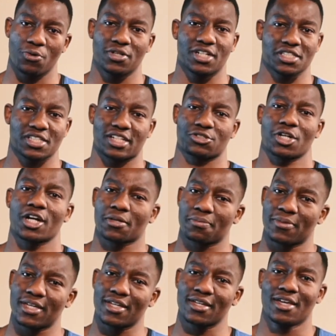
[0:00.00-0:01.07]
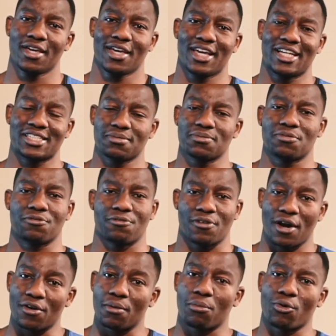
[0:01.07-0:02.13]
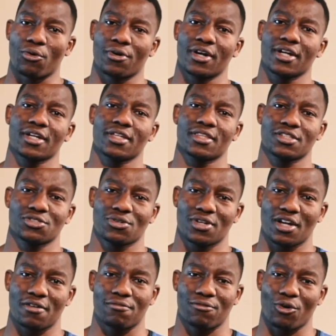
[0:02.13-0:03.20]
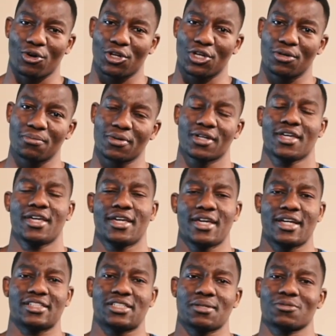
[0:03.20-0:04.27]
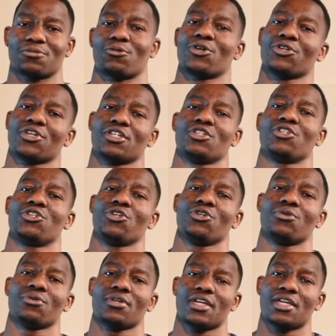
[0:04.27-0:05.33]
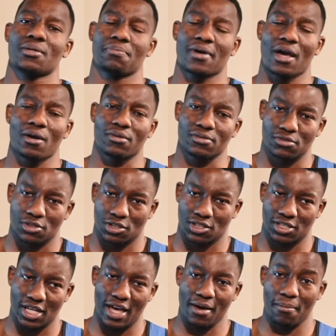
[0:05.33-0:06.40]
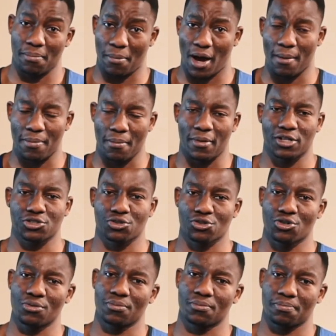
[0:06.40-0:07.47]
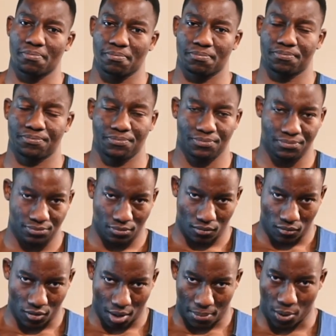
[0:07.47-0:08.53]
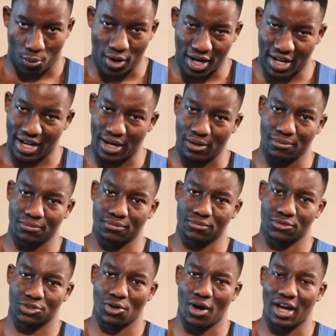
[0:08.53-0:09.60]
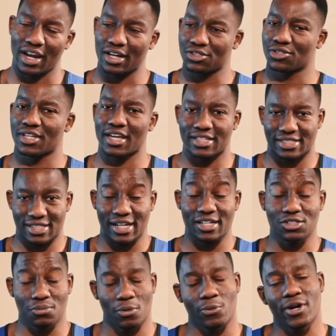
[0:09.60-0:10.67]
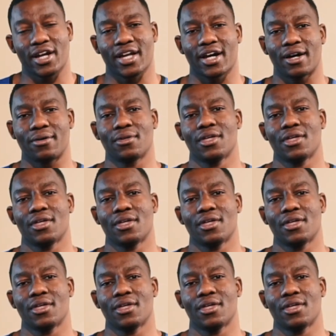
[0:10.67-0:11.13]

it doesn't attract me. It seems very boring. There's not enough volume in terms of what you can do per set, per muscle group, per workout. So I like to get stuck into my workout.